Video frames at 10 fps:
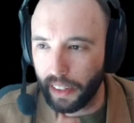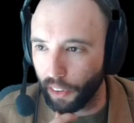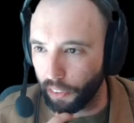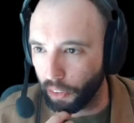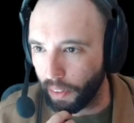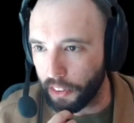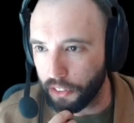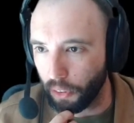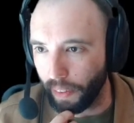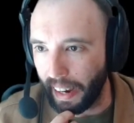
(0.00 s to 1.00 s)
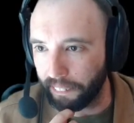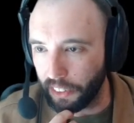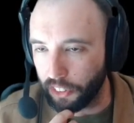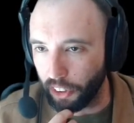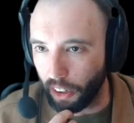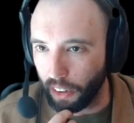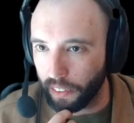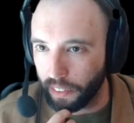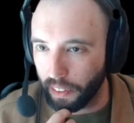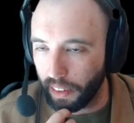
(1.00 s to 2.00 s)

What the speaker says: here for the rest of the rapids, y'all.